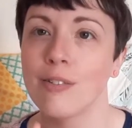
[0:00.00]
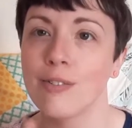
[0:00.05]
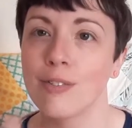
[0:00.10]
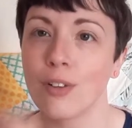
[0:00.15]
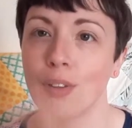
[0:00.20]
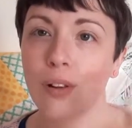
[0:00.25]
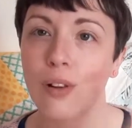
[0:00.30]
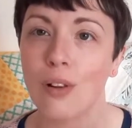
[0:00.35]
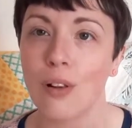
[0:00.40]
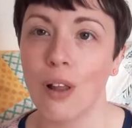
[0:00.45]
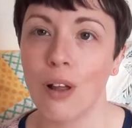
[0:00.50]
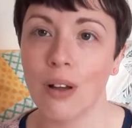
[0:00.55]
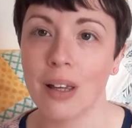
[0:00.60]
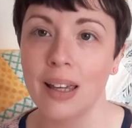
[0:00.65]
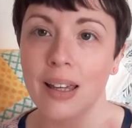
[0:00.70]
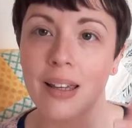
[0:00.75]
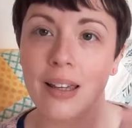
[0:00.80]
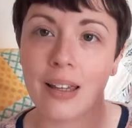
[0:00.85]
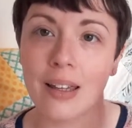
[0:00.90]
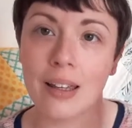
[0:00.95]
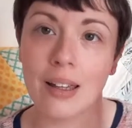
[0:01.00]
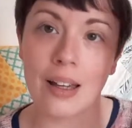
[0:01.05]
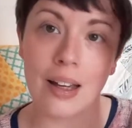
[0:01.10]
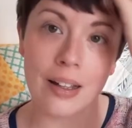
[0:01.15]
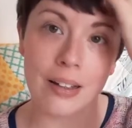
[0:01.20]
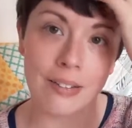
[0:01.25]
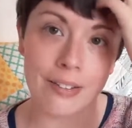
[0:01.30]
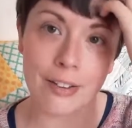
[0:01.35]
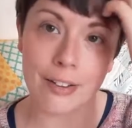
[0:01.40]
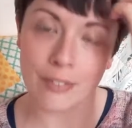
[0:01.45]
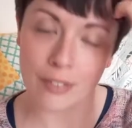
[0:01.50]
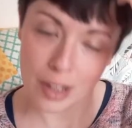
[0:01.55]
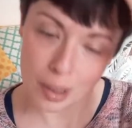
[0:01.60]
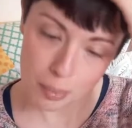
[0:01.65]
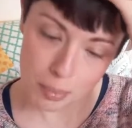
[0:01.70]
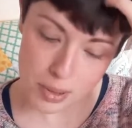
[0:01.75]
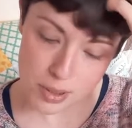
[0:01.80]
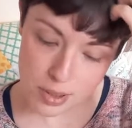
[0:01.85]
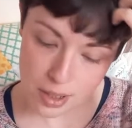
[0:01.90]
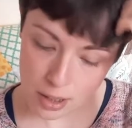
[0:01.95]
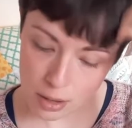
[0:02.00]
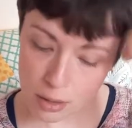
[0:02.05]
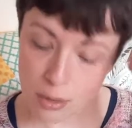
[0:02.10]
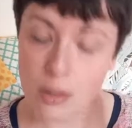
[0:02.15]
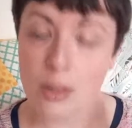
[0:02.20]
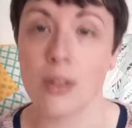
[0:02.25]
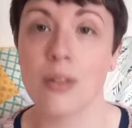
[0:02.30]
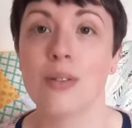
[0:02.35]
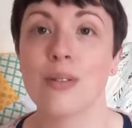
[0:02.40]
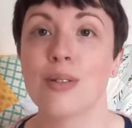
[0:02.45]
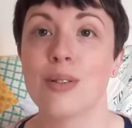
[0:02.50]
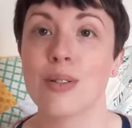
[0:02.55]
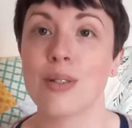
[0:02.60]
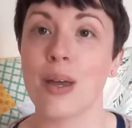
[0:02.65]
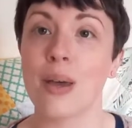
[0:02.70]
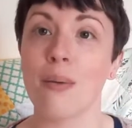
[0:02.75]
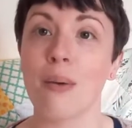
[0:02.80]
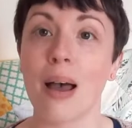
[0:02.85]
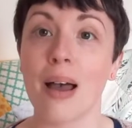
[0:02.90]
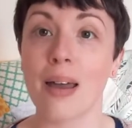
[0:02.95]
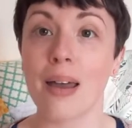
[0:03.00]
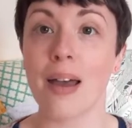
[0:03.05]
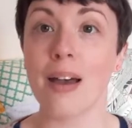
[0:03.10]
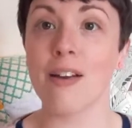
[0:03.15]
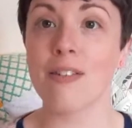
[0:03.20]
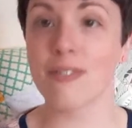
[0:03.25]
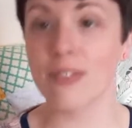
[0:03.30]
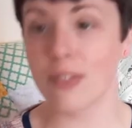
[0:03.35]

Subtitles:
vloggy kind of episode. So I have